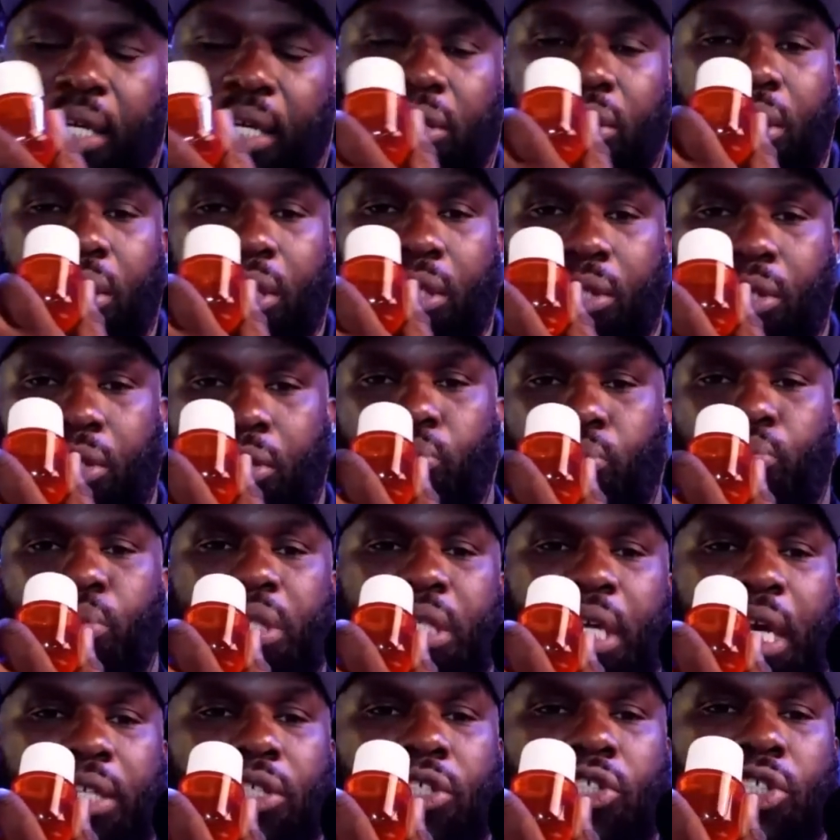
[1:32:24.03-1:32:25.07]
this, with
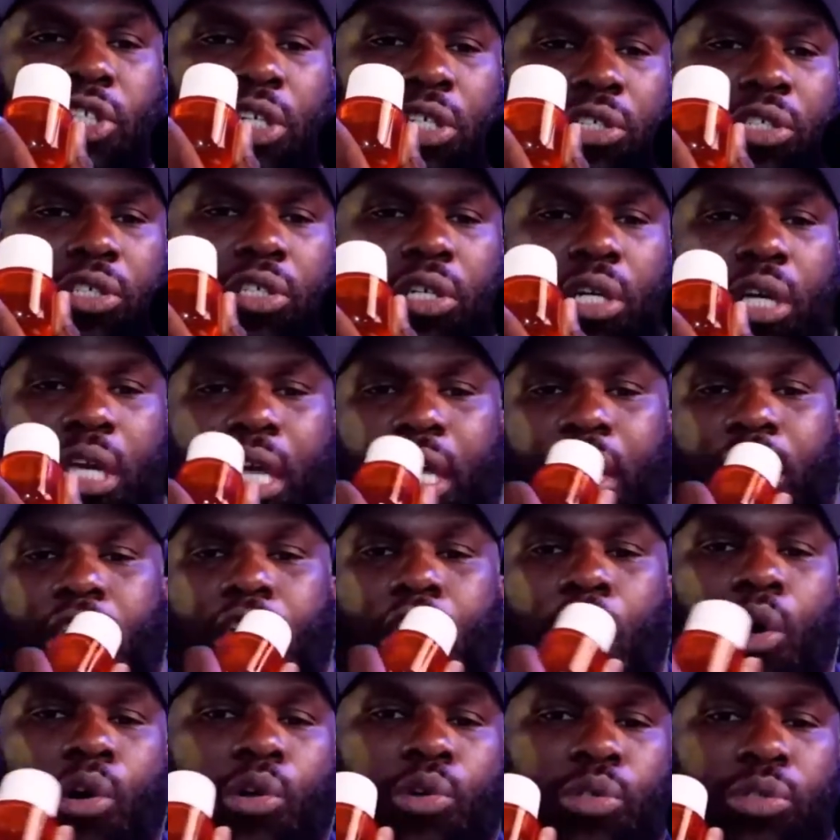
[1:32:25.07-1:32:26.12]
that ginger, it
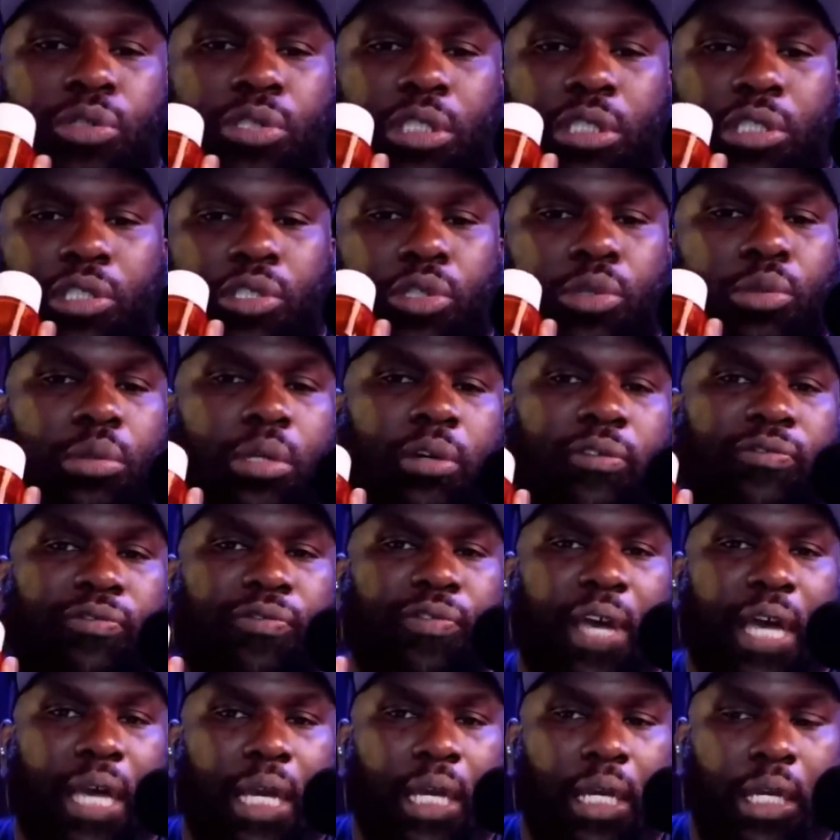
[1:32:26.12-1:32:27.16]
goes into the
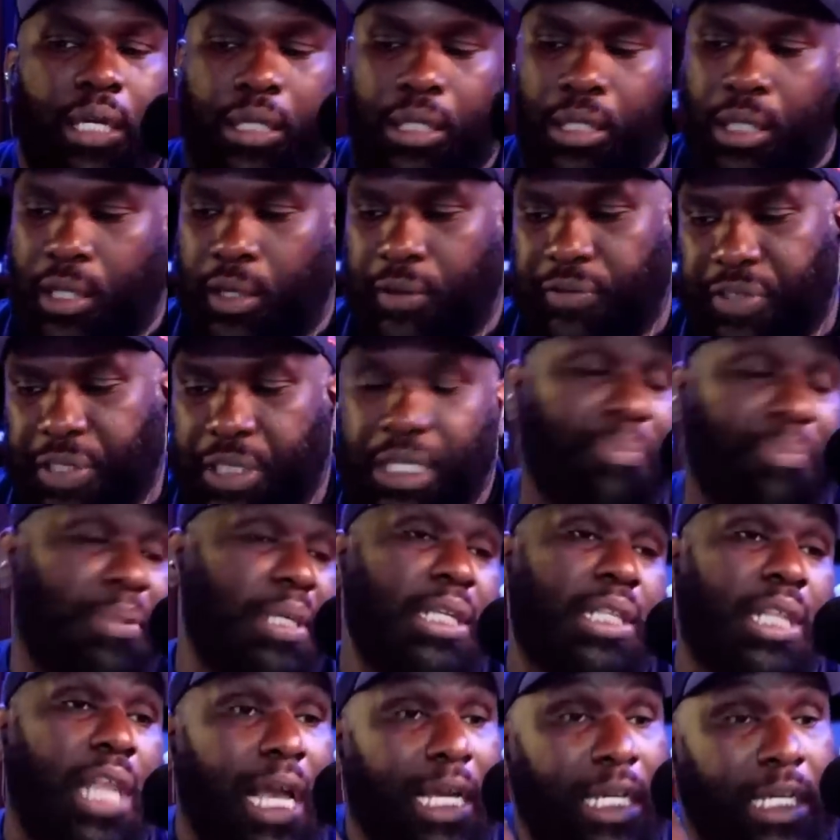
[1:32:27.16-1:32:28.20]
vein of
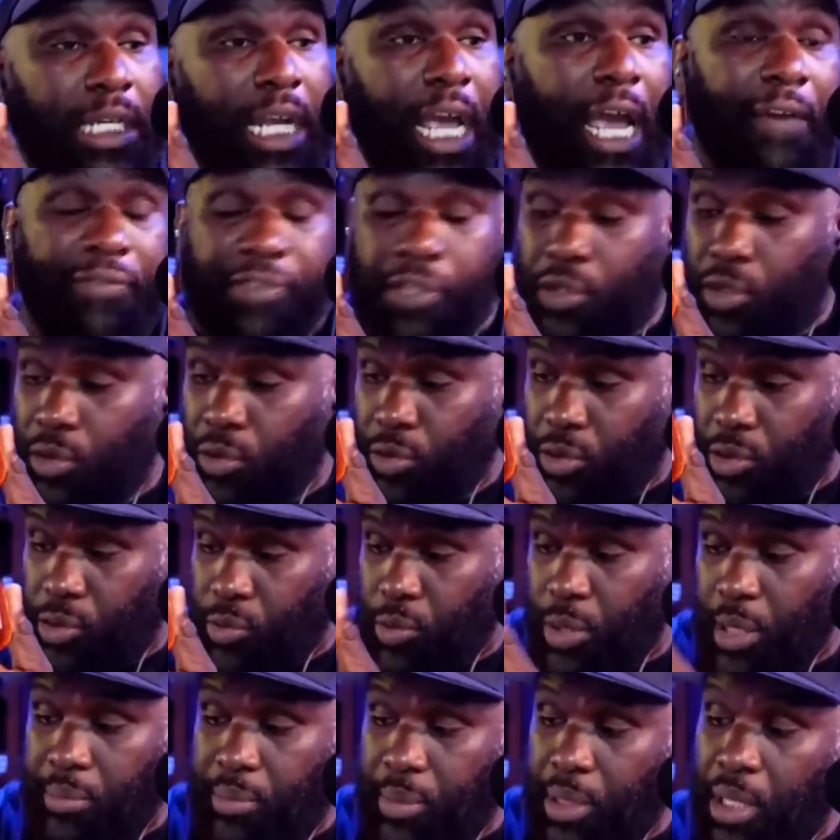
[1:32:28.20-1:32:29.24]
something like an Afternoon
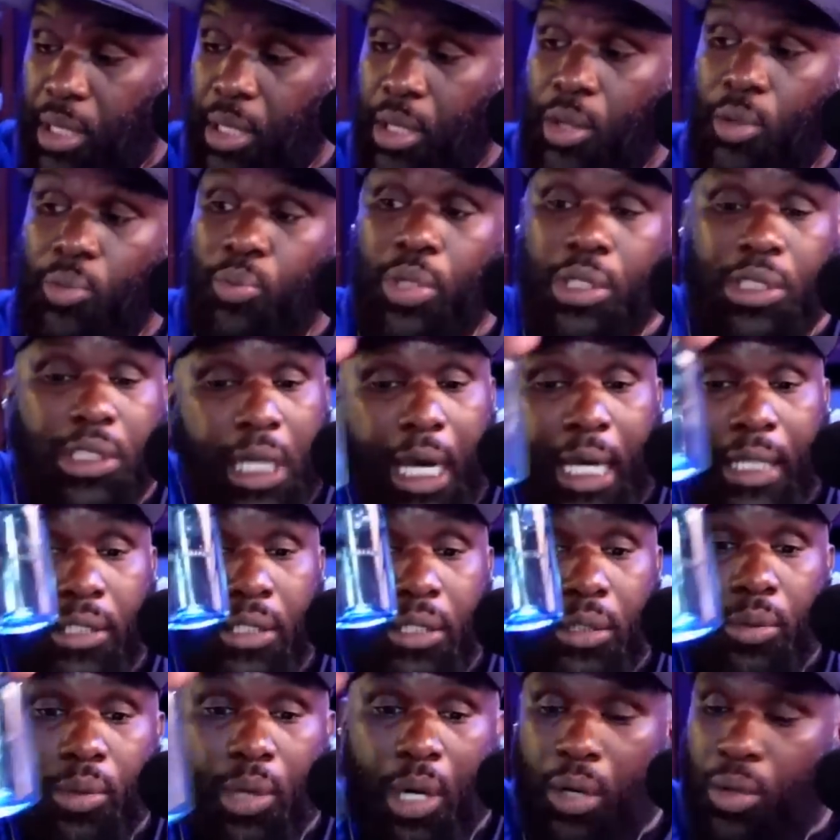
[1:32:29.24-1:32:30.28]
Swim, which I
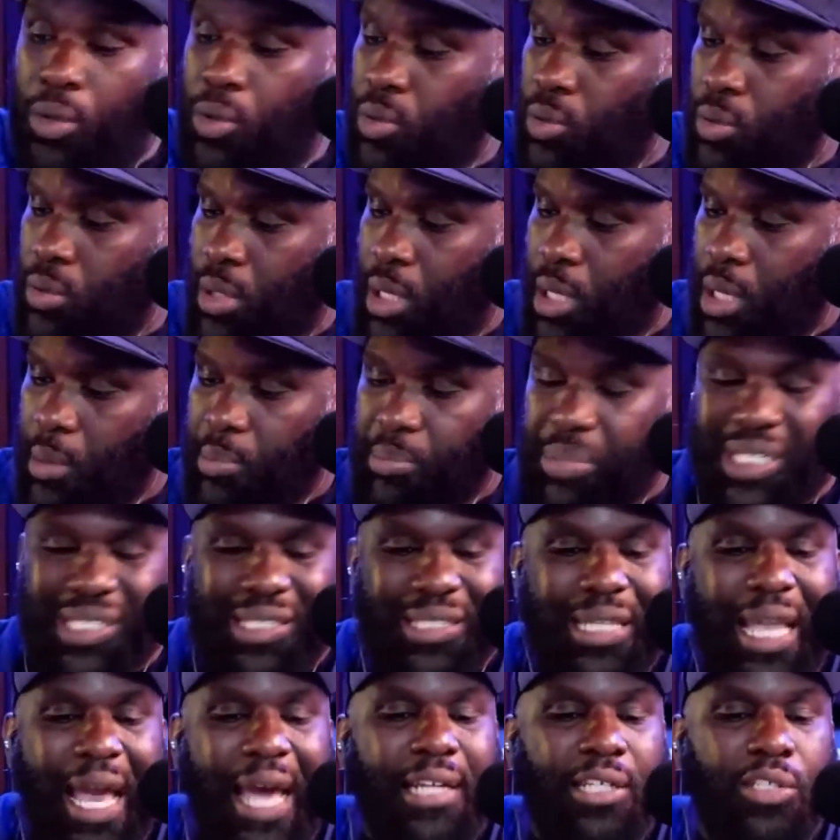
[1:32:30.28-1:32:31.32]
do own, but it's
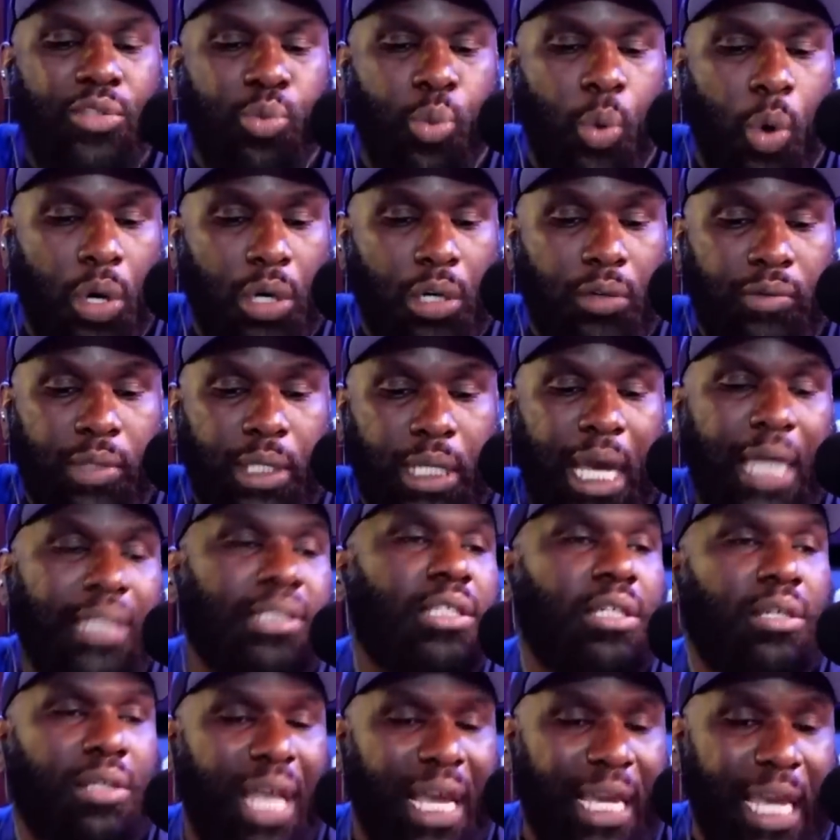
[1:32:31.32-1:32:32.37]
not as watery. I
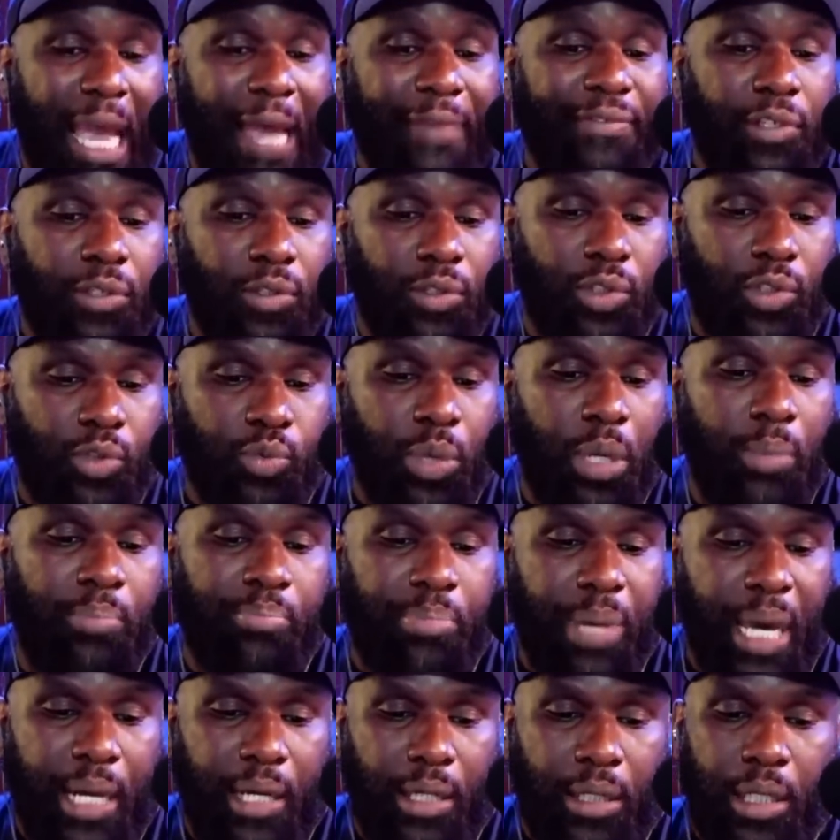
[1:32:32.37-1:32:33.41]
still like Afternoon Swim
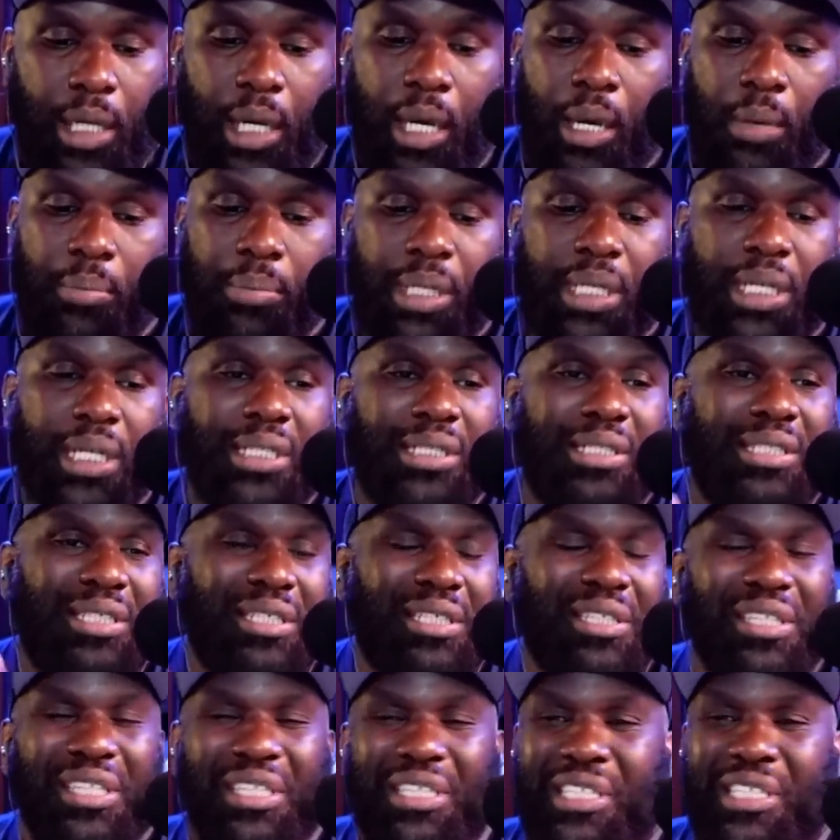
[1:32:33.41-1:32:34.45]
better because
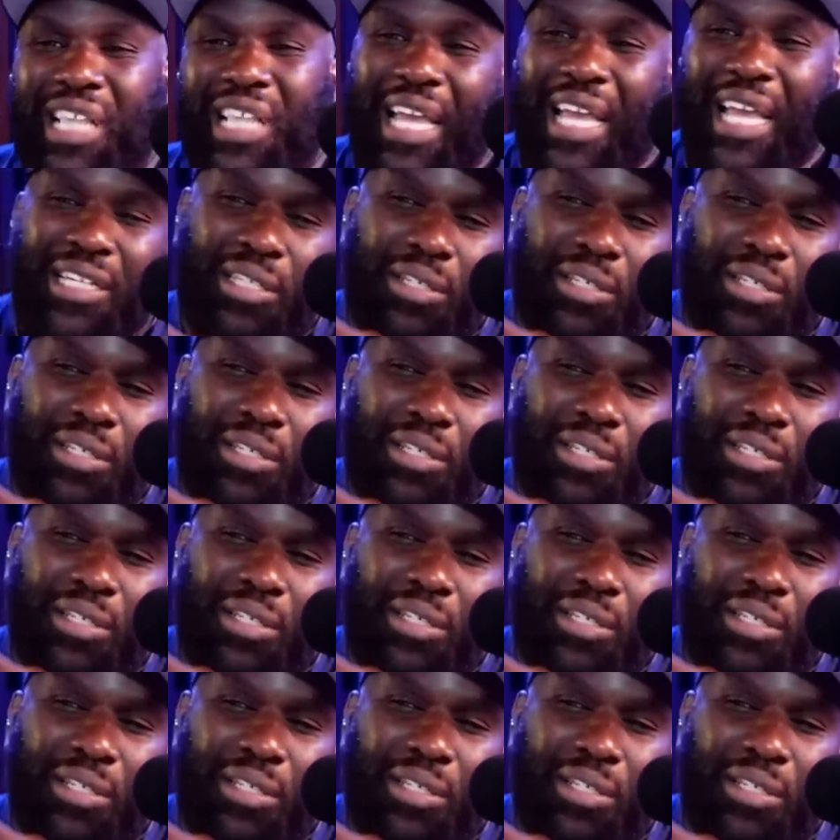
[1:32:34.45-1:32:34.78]
it's like